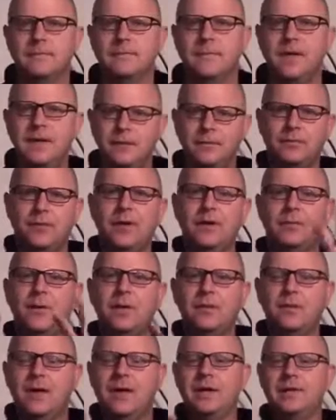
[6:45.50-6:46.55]
Hey, wait,
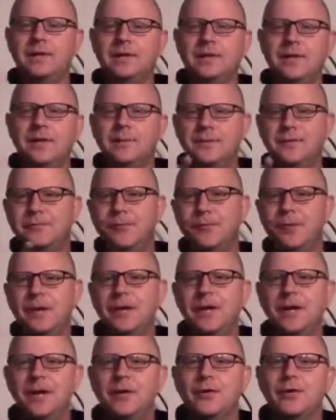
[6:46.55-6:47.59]
wait, wait. Before you
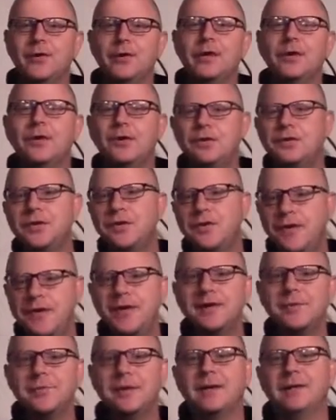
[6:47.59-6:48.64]
go, you should
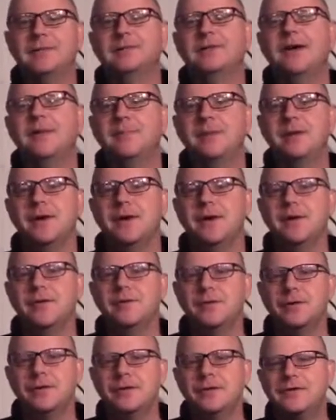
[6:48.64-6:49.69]
think about stopping
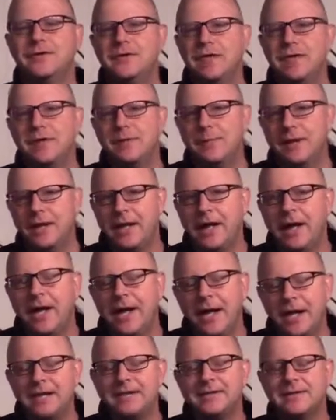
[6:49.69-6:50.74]
over and seeing me
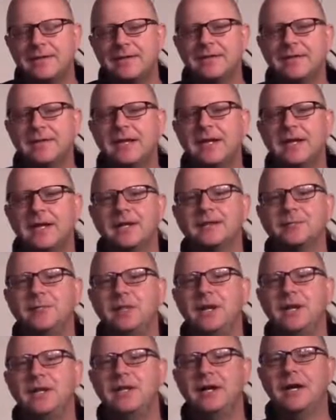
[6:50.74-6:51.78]
at c c
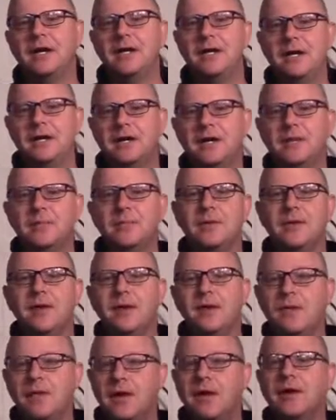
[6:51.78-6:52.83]
cosplay dot com.
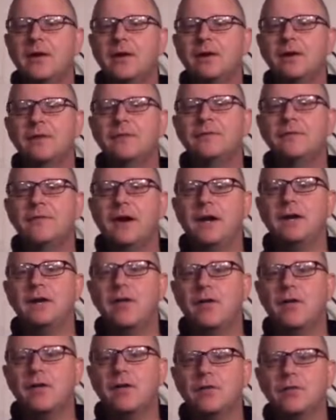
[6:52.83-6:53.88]
There you can find
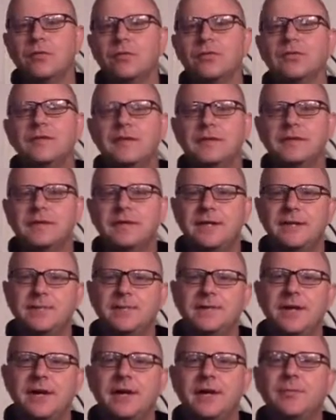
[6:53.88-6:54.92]
articles and tips
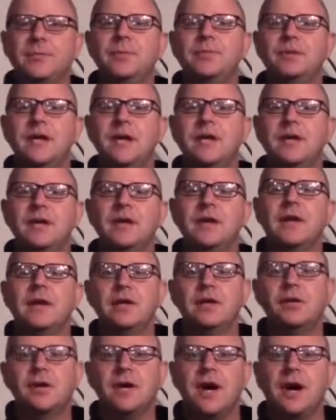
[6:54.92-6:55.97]
to help you take
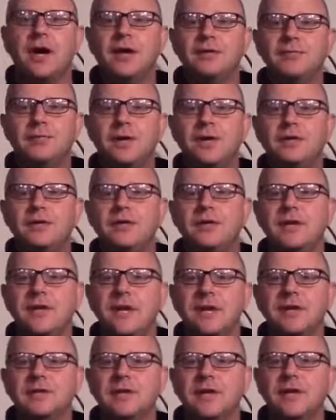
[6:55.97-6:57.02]
your cosplay to the
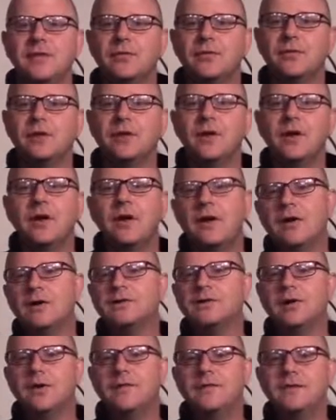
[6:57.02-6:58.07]
next level.
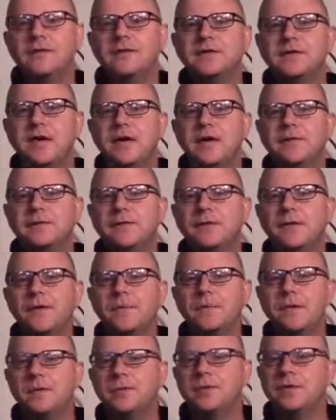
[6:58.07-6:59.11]
Also, if you sign up for the
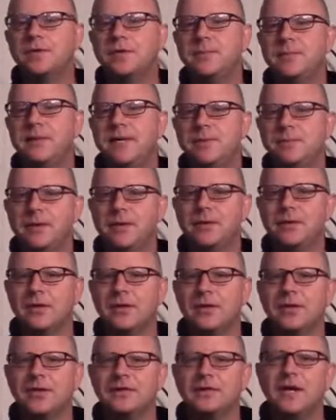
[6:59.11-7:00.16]
membership email
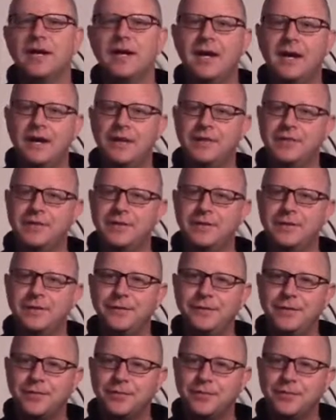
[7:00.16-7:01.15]
list, I'll send you a few